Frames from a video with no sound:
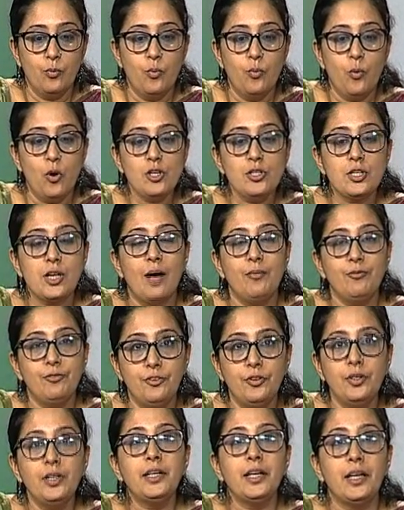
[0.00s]
what
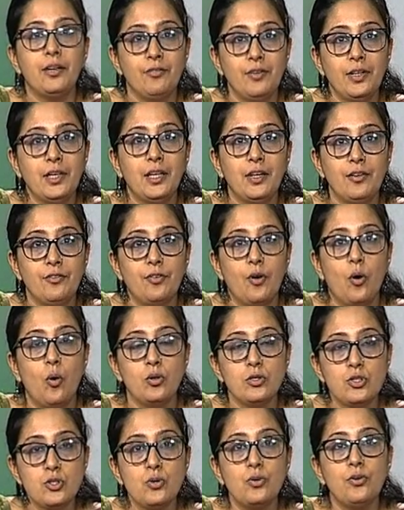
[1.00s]
comfort can we give
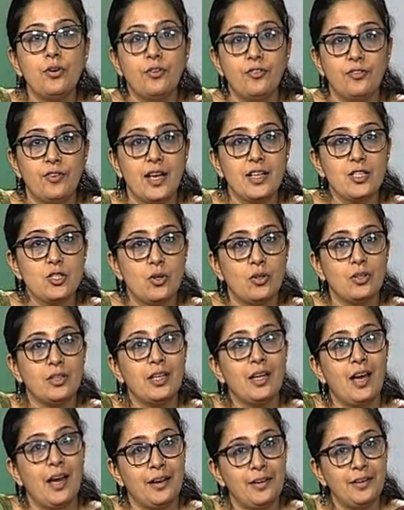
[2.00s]
also reflects
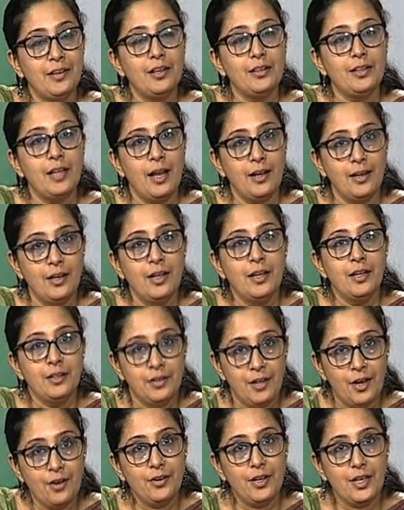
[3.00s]
on the idea that
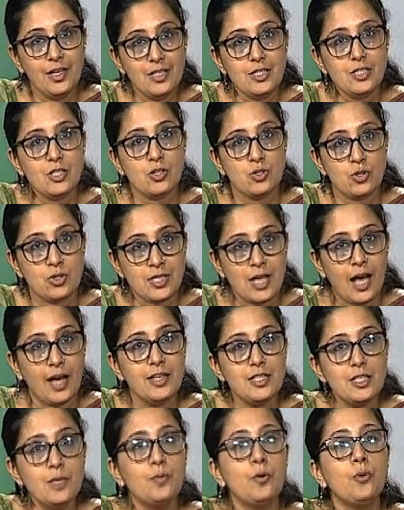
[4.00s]
there is
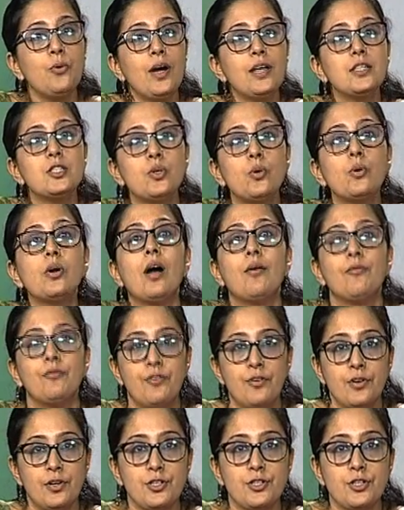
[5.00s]
society provides no
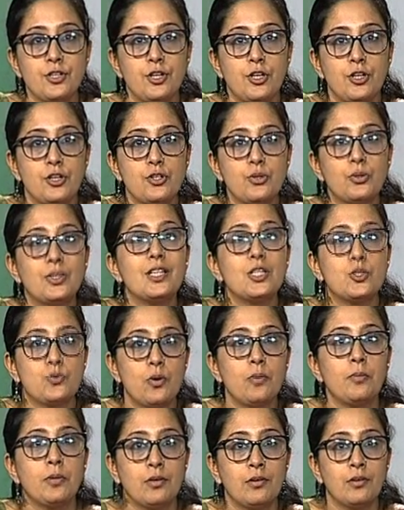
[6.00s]
comfort to
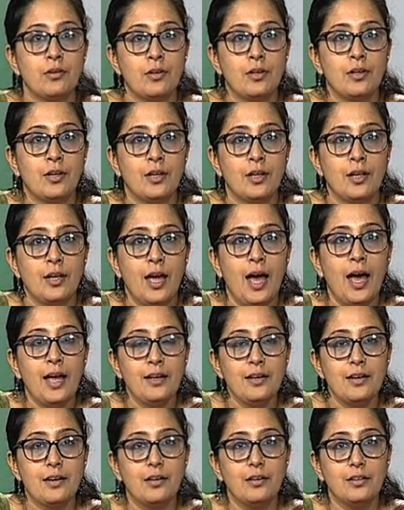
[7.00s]
these women
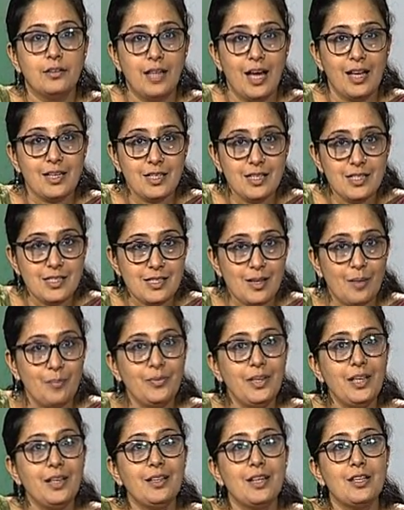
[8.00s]
and uh, that is
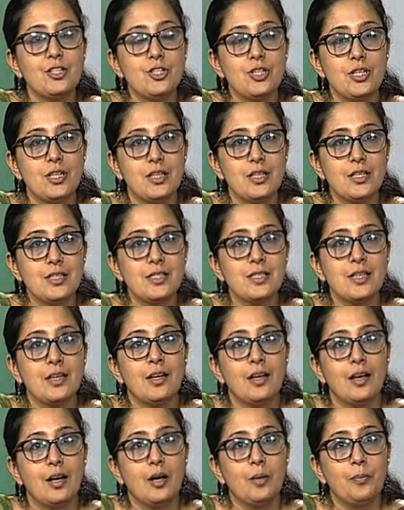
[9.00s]
something that she is
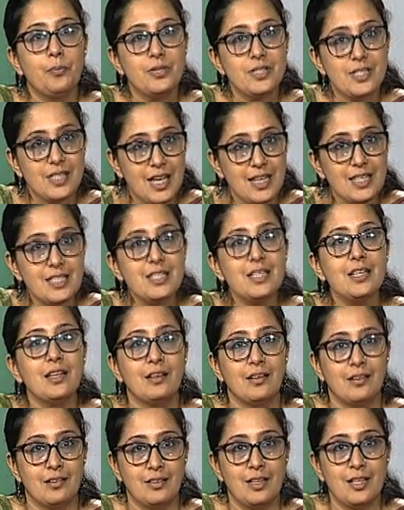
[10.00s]
uh,
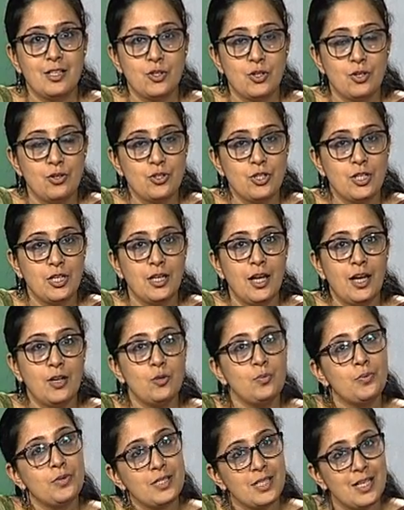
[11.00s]
presenting that Sarojini
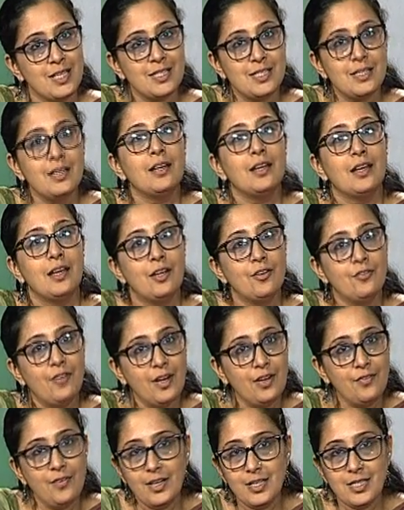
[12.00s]
Naidu presents in a
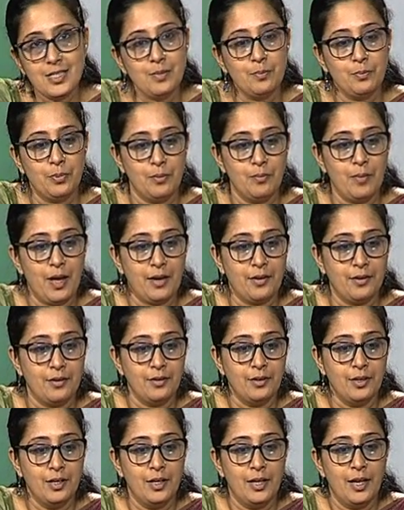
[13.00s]
very very simple
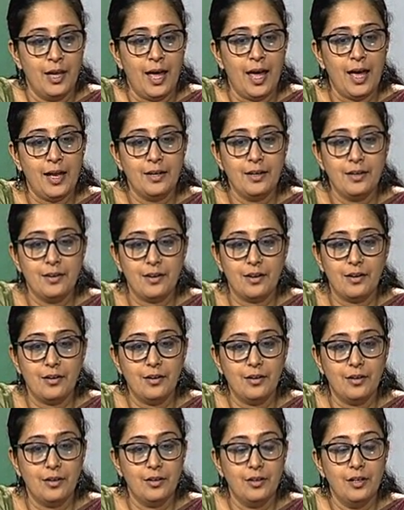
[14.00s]
manner and
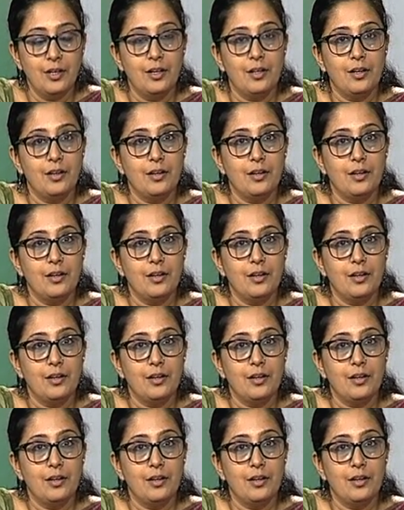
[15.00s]
uh,